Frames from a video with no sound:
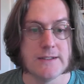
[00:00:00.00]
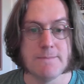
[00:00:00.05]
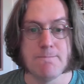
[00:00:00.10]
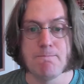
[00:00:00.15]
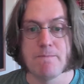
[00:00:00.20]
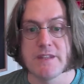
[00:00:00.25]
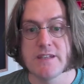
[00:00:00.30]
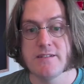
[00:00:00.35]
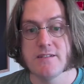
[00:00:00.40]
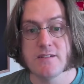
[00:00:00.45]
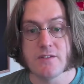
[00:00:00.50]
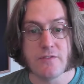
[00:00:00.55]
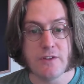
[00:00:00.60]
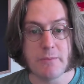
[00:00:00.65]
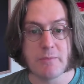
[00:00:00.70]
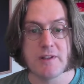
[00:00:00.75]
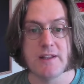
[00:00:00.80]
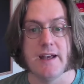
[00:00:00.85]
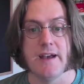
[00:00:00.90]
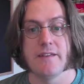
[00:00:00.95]
This is a
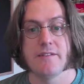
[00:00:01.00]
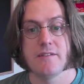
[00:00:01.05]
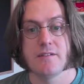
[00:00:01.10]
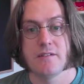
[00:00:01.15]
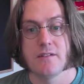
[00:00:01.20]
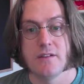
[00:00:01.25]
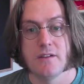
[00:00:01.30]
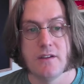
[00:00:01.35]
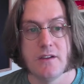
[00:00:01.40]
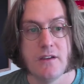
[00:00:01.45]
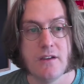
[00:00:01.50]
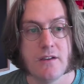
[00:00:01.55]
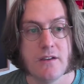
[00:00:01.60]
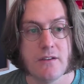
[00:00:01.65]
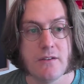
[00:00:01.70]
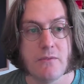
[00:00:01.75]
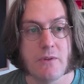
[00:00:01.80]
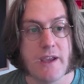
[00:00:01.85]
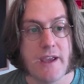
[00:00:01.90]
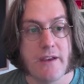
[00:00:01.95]
flipped class.
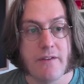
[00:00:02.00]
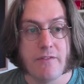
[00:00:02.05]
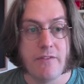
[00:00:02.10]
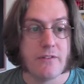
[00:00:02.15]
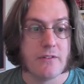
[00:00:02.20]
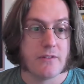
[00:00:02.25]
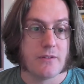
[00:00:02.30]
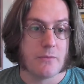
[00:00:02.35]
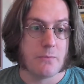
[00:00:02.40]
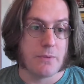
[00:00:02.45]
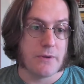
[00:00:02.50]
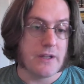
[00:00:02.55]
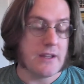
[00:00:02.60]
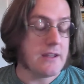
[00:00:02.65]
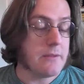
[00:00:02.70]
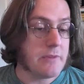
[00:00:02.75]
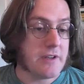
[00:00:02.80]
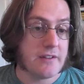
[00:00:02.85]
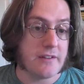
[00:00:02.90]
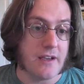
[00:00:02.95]
We have pretty
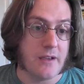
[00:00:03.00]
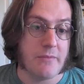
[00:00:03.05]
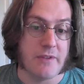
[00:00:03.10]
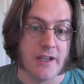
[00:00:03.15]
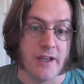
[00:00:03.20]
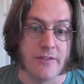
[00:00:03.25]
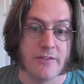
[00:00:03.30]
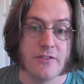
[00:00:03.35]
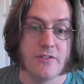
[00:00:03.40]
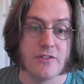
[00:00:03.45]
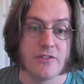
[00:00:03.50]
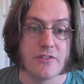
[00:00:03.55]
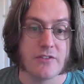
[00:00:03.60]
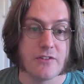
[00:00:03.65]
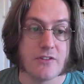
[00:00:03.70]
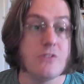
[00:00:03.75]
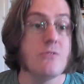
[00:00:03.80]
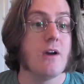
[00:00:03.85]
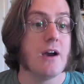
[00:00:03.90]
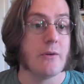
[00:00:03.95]
limited time together, just
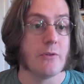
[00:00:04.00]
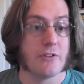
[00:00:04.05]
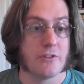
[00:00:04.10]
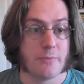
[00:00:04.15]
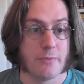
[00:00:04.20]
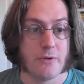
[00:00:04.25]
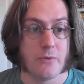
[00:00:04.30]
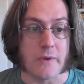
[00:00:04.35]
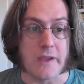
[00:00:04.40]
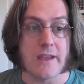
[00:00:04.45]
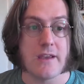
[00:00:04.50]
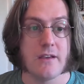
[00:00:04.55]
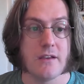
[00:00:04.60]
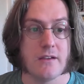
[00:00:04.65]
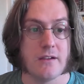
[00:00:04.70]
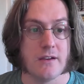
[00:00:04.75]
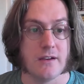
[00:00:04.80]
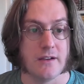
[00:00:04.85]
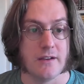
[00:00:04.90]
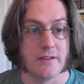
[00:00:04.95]
2 hours per week,
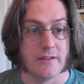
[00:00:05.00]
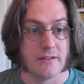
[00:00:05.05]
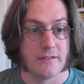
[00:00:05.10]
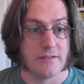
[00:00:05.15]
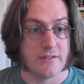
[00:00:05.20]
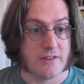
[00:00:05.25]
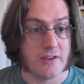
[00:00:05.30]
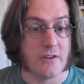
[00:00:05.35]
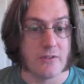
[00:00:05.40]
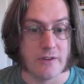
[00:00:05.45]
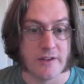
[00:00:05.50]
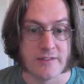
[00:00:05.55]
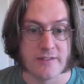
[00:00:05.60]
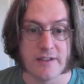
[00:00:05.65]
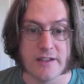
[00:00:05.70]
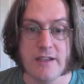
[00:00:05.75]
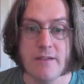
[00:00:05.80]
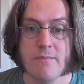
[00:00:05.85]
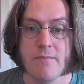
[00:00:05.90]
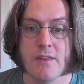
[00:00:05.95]

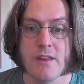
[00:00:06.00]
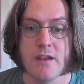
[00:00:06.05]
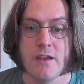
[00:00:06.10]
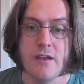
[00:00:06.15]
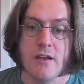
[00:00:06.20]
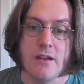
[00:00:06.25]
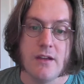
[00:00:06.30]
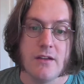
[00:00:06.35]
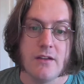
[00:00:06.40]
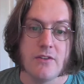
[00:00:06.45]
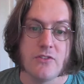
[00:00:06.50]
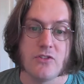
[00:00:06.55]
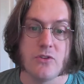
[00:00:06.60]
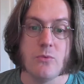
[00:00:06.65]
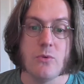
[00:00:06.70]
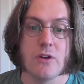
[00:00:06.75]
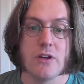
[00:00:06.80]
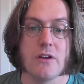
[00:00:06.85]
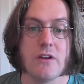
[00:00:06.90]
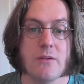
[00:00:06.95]
synchronously. So
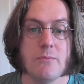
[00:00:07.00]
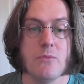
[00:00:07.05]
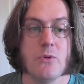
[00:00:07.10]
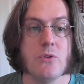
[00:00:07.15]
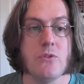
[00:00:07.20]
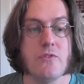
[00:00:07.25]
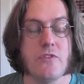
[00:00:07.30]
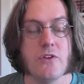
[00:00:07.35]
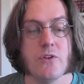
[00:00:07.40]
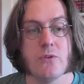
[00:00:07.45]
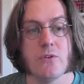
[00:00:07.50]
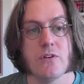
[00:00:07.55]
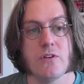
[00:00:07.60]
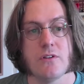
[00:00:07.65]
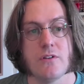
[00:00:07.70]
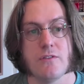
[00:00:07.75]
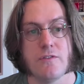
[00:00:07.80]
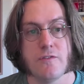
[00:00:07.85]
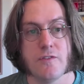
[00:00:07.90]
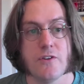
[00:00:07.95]
we're going to move your
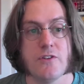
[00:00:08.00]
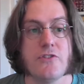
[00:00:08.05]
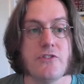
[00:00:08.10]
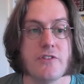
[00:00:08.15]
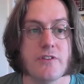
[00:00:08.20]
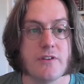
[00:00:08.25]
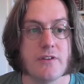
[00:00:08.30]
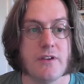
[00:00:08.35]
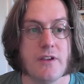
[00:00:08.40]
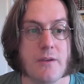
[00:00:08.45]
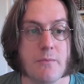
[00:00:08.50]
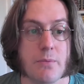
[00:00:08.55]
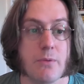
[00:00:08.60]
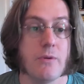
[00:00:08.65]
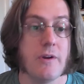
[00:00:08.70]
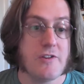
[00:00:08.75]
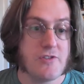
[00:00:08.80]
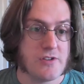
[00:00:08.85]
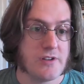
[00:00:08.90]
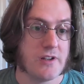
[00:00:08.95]
first
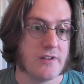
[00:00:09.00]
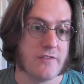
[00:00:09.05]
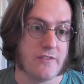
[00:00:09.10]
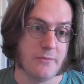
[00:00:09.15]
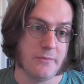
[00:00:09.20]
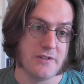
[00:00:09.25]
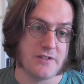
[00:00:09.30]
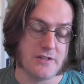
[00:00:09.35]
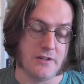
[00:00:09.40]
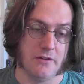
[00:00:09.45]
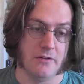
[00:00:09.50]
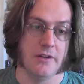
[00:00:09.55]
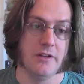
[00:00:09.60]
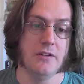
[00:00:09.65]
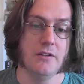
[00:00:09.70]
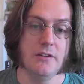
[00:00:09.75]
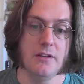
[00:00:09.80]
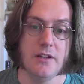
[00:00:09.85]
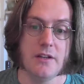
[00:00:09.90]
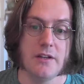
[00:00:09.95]
impression of the material